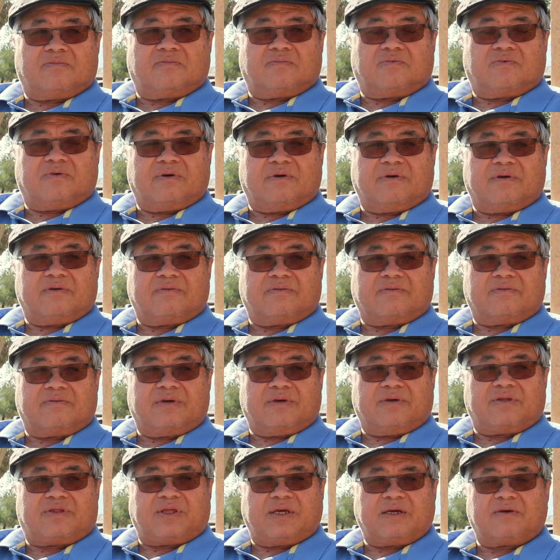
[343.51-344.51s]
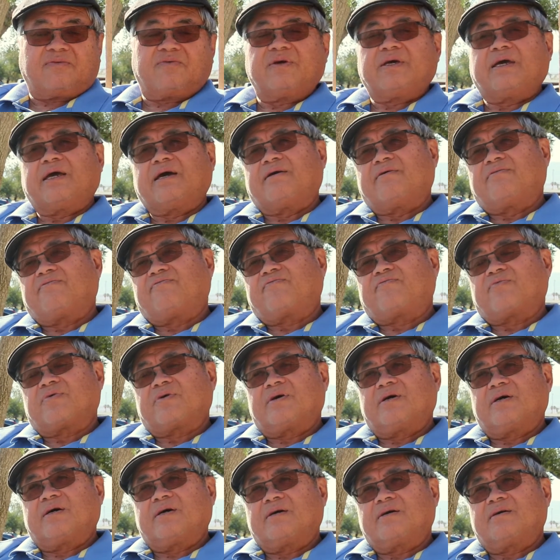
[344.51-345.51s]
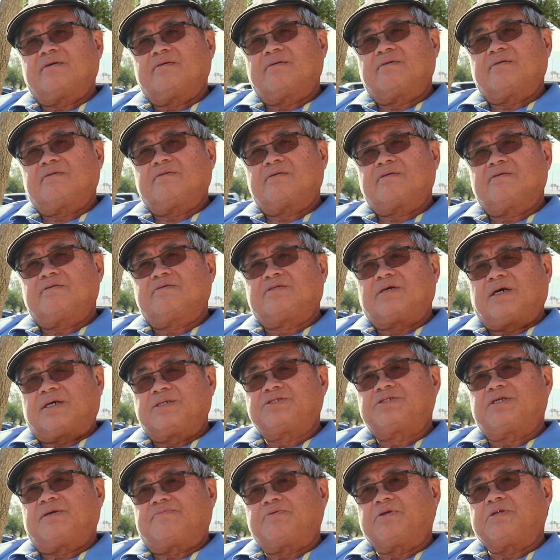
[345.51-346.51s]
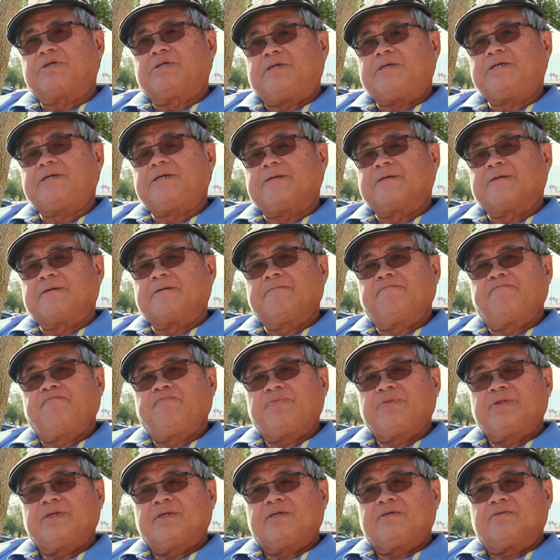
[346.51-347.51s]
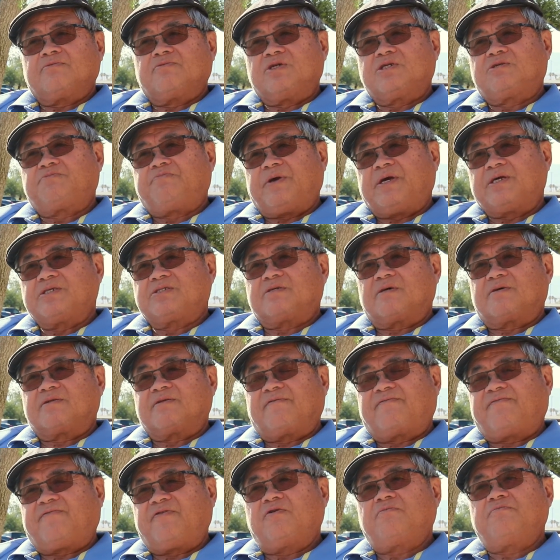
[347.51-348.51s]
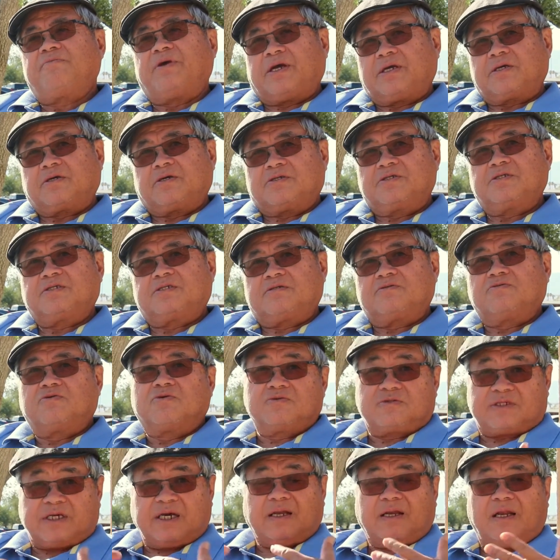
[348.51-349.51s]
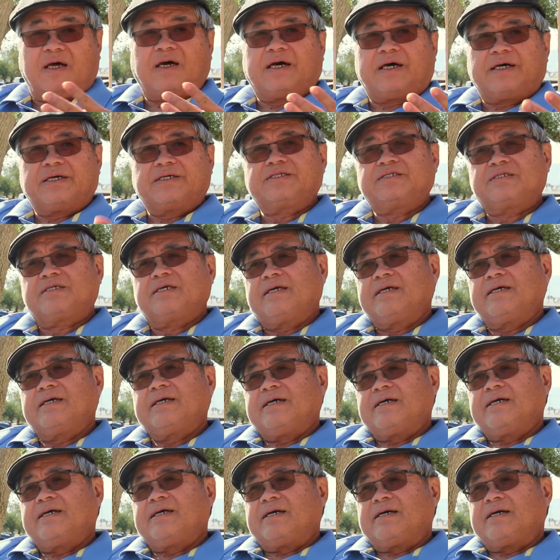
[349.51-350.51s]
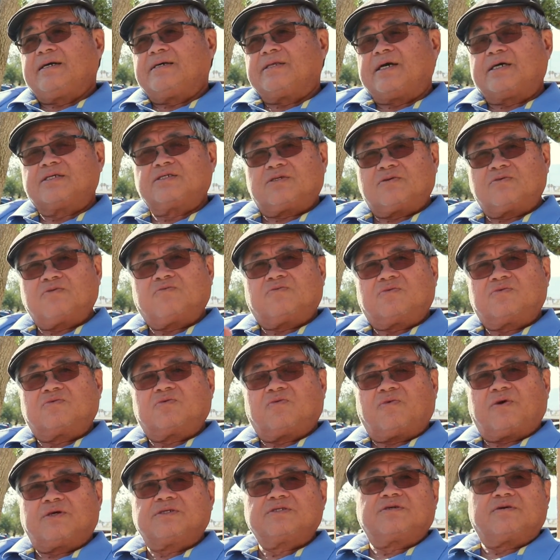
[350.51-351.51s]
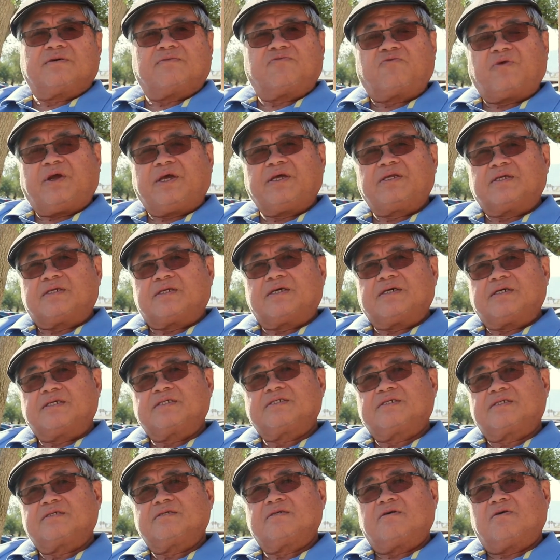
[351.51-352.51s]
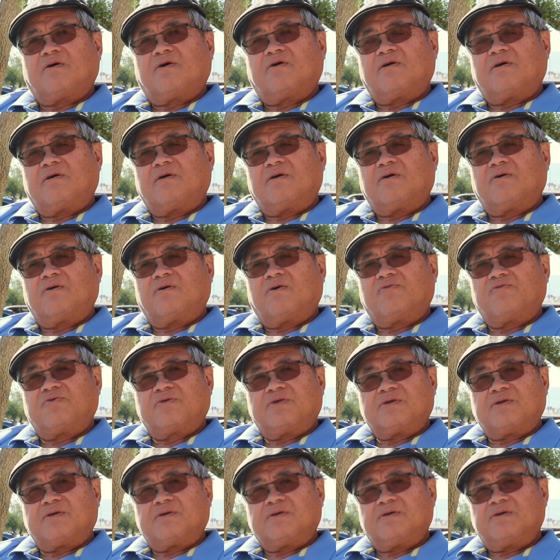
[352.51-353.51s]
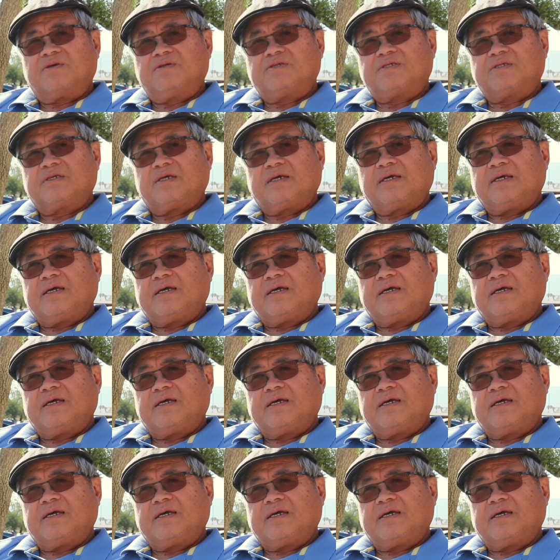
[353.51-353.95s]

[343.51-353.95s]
we think we have done something here, which based on the filmmakers who tell us, that's the ones who have rated us over the years.